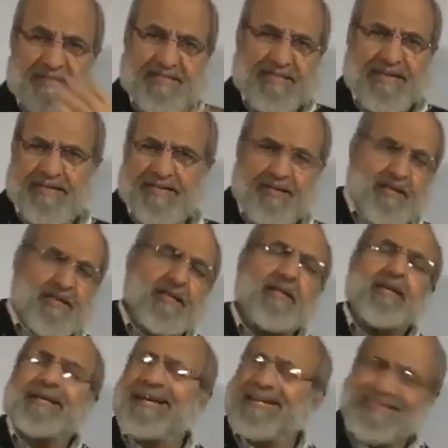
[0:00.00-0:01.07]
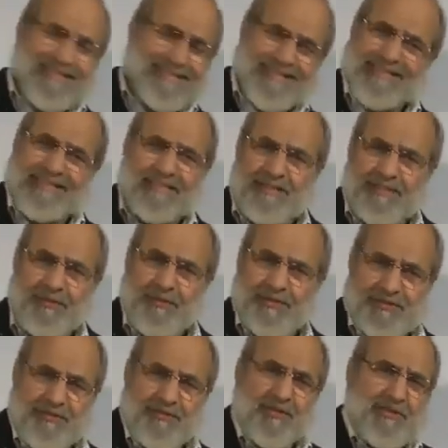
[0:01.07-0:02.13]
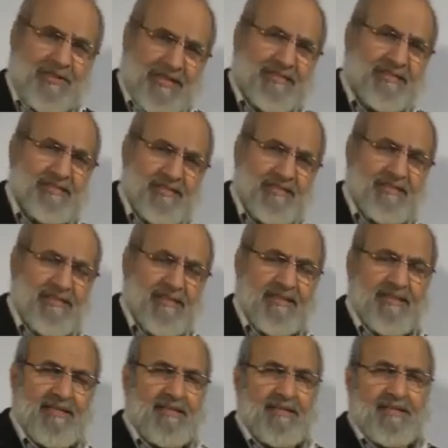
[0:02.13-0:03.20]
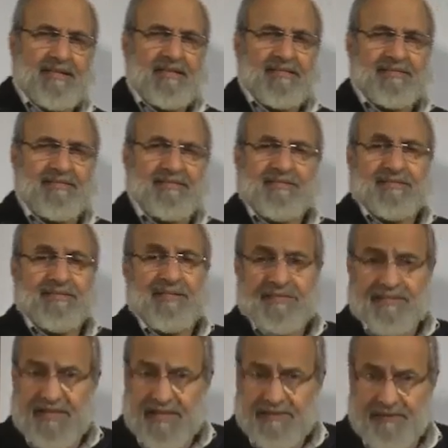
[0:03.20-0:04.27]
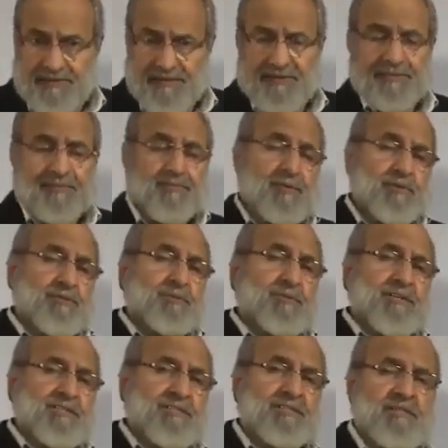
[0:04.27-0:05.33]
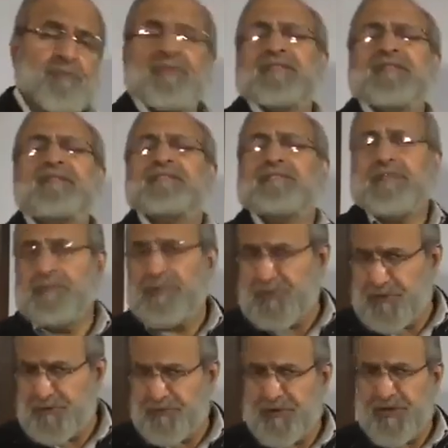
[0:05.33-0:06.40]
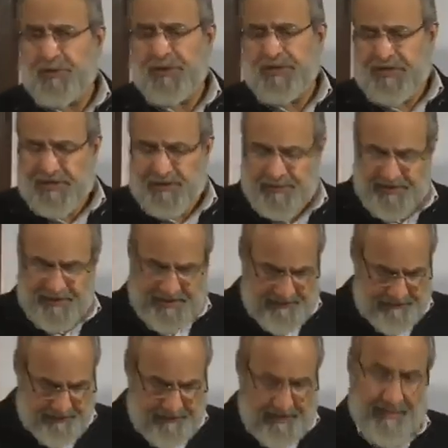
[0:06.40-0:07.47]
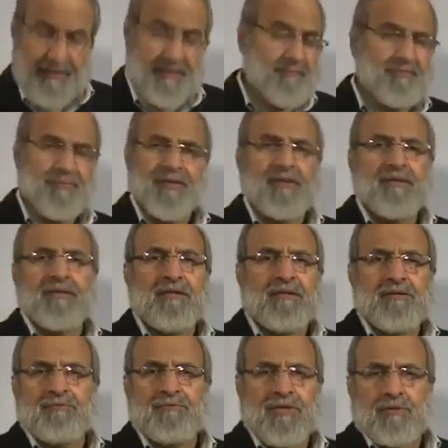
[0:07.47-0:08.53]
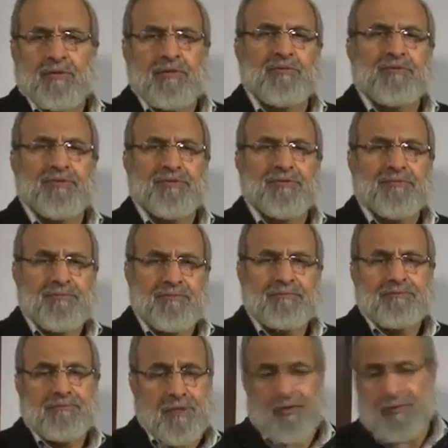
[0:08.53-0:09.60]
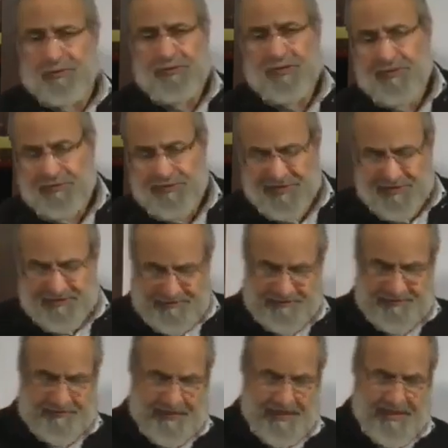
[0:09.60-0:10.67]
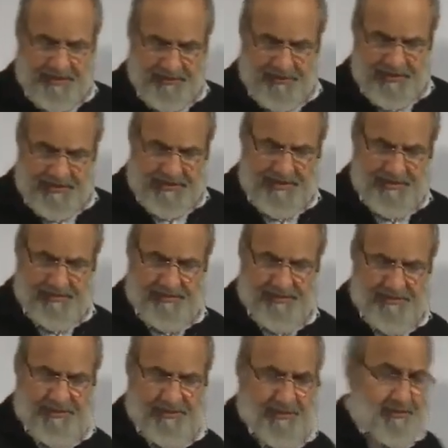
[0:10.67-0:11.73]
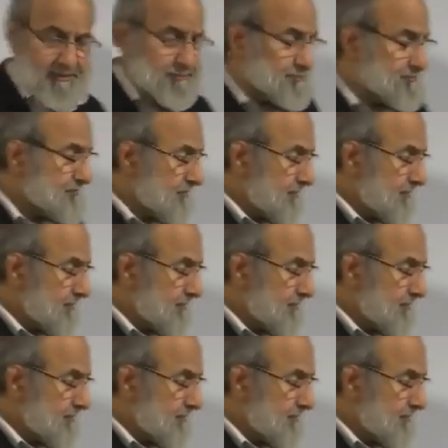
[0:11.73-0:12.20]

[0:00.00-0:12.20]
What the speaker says: as a category. As I said, it's not necessary that it's just these 11 possibilities there, but these are the most frequently appearing. If you've done them, you've done almost everything as far as nasab is concerned.